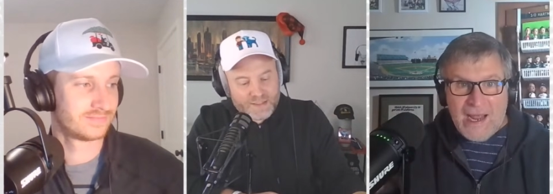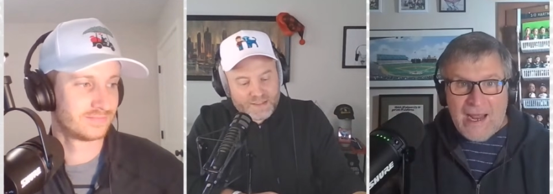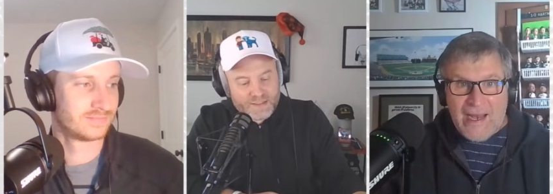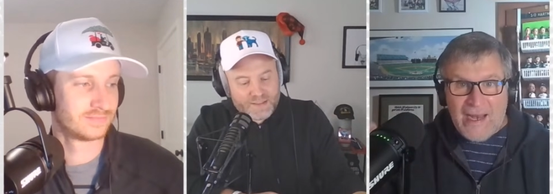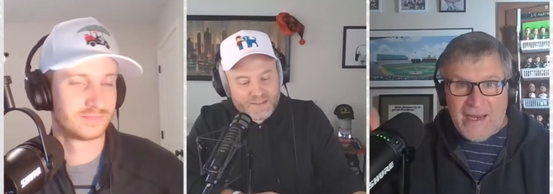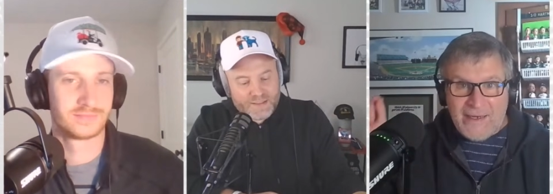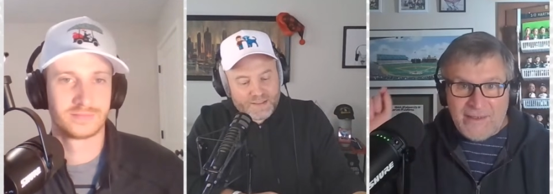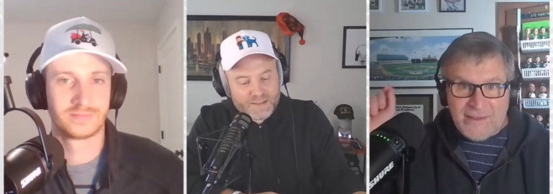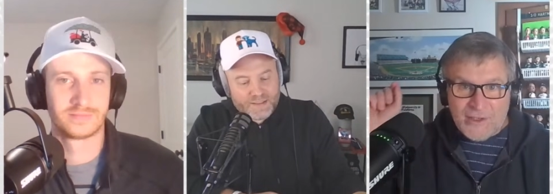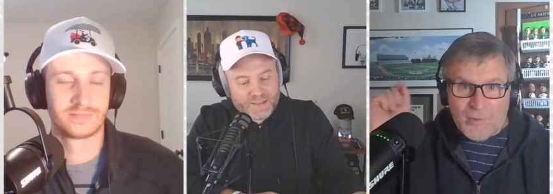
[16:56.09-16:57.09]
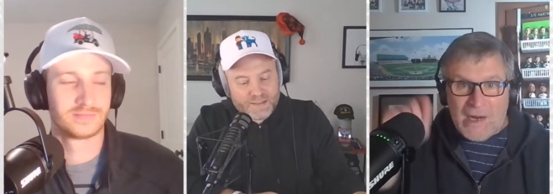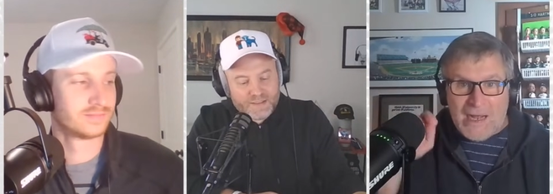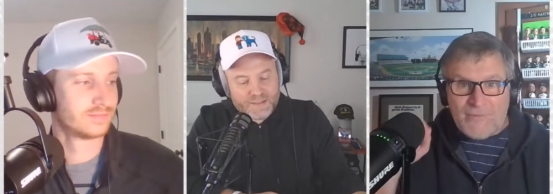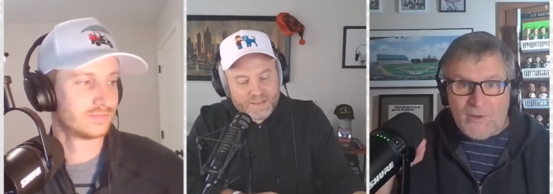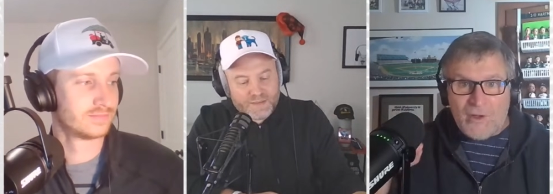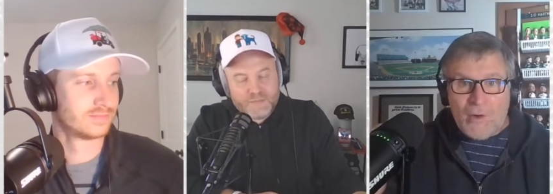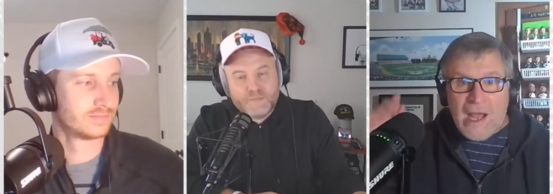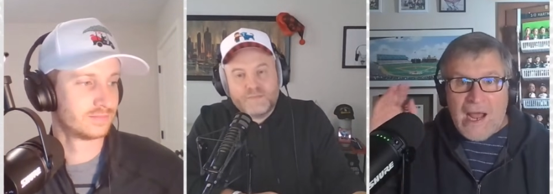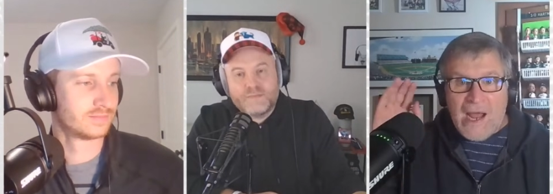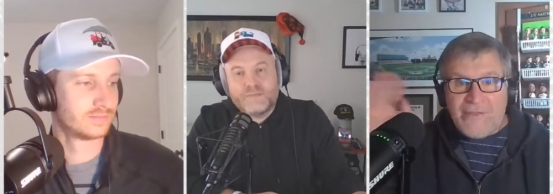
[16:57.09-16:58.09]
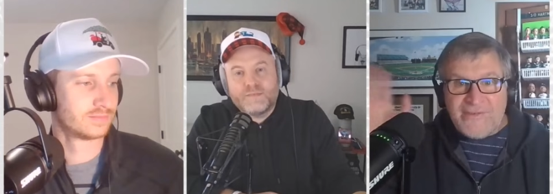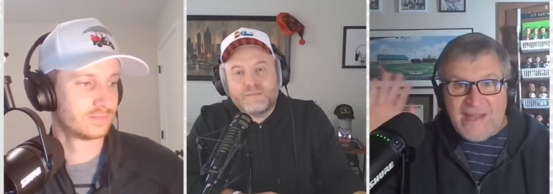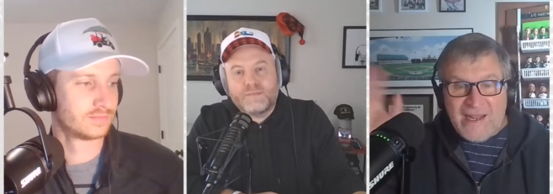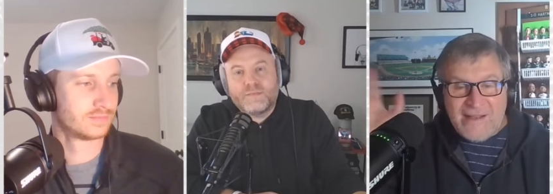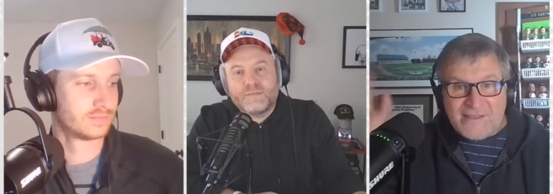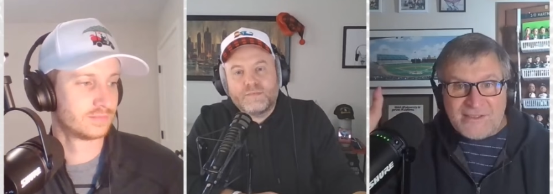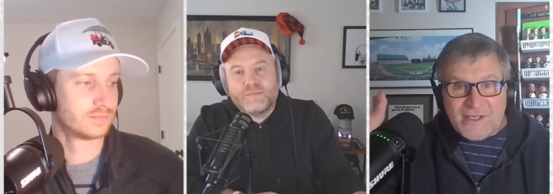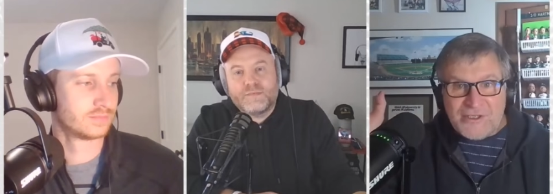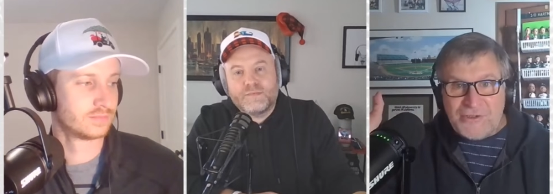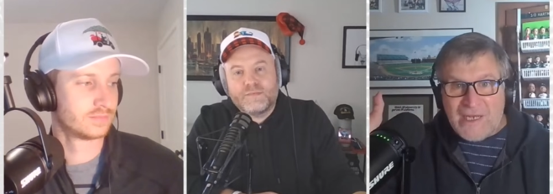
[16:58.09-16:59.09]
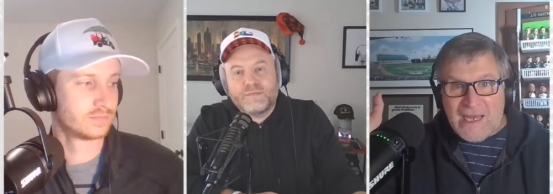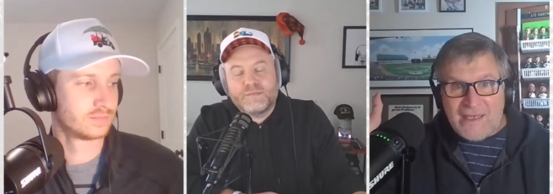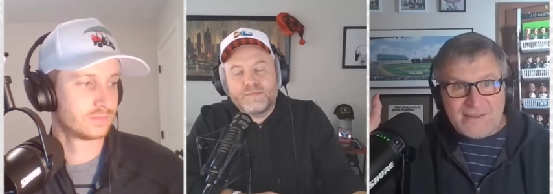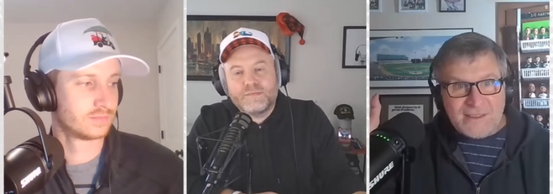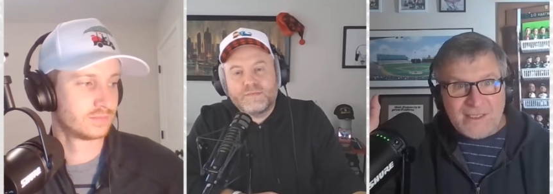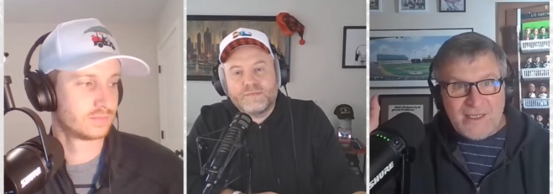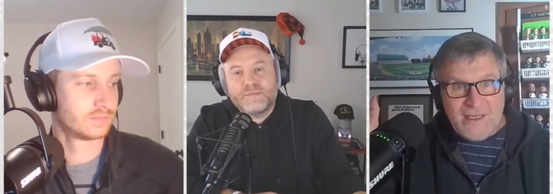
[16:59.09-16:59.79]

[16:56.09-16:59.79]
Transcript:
Speaker 1: and, and Garofalo, uh, the day that starts, you guys,